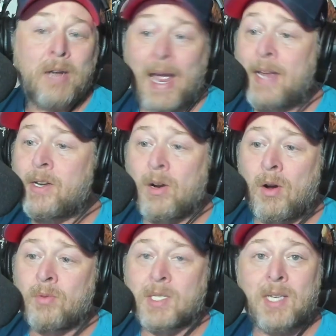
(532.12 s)

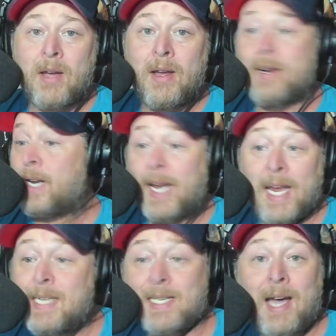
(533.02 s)
eight-year-old son,
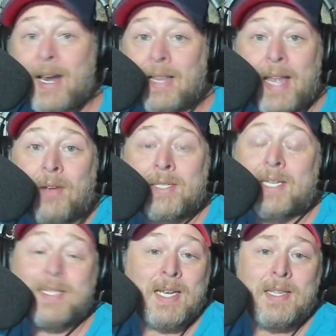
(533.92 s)
he's not allowed
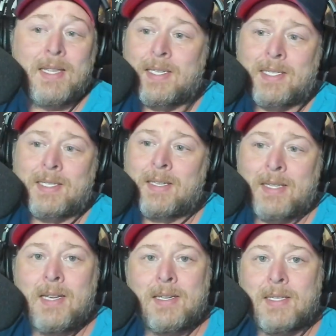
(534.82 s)
to see this
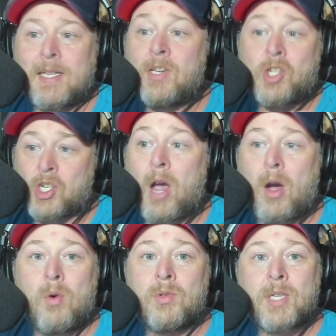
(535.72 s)
these these
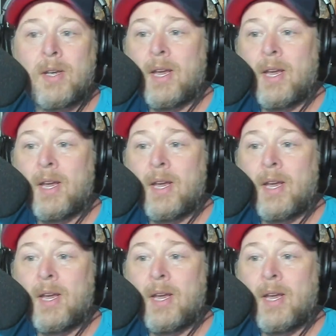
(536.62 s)
shows.